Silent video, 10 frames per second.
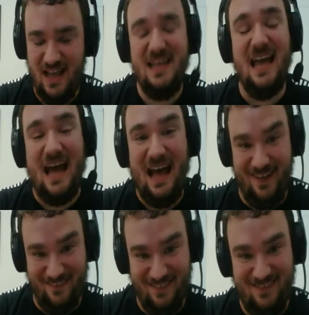
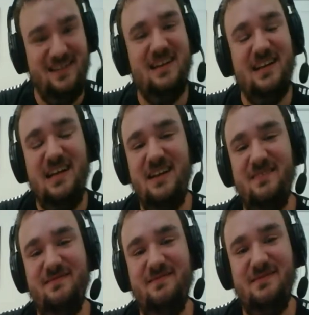Yeah,
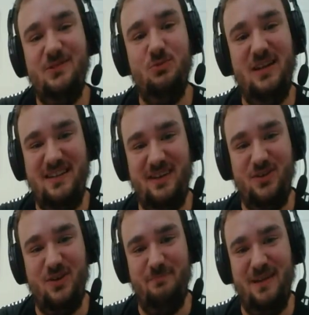
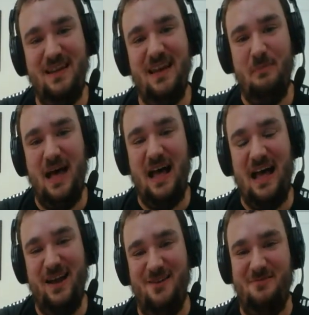Redestro became
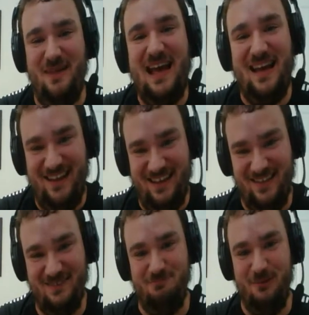Iron Man at
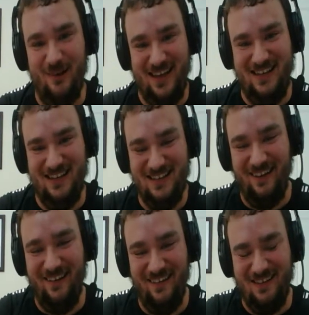this point.
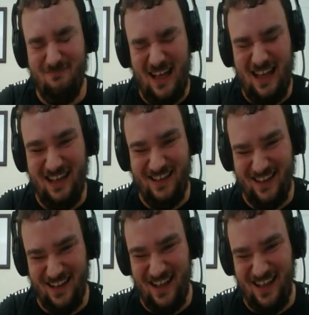Oh my
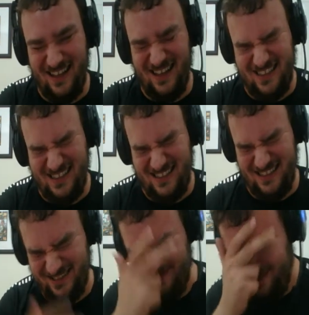god.
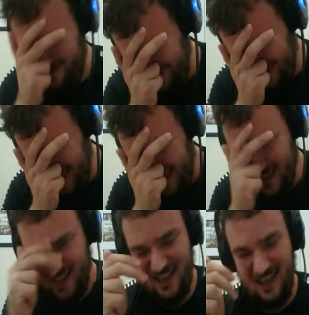
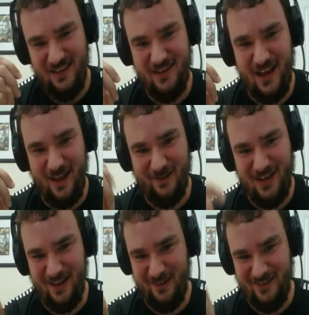No,
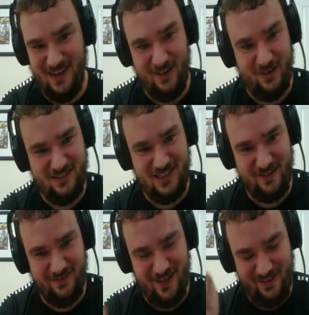no, no. On
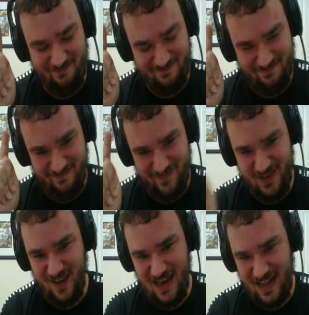second thought,
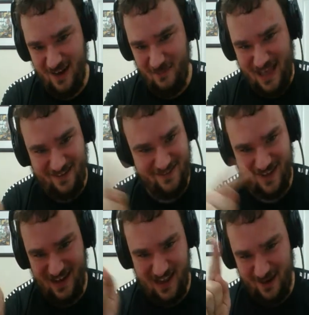not Iron Man.
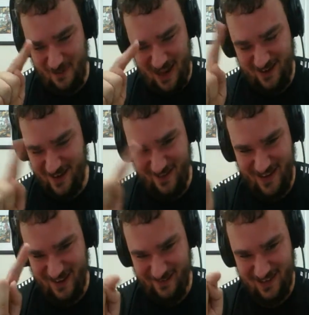Not Iron Man. No,
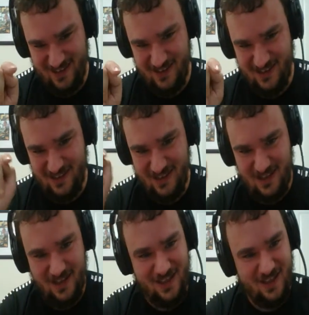no.
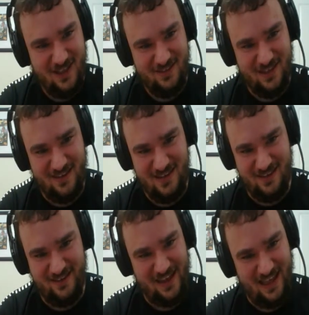This
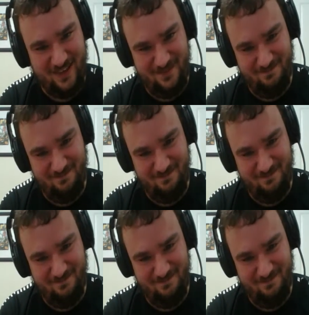is like